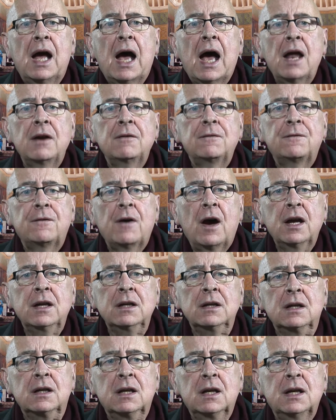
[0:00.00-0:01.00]
And
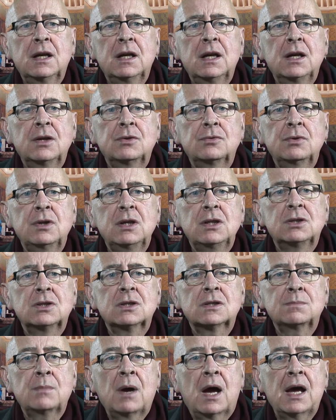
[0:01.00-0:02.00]
finally, it
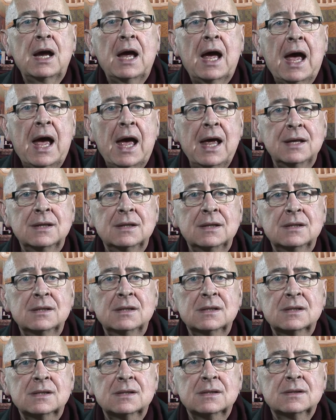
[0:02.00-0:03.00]
reaches my
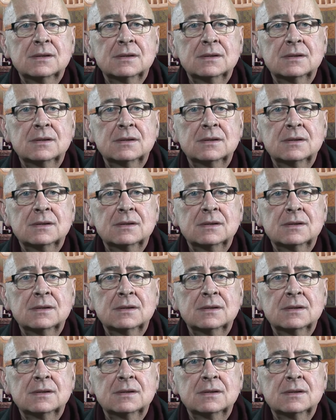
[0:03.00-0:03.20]
hands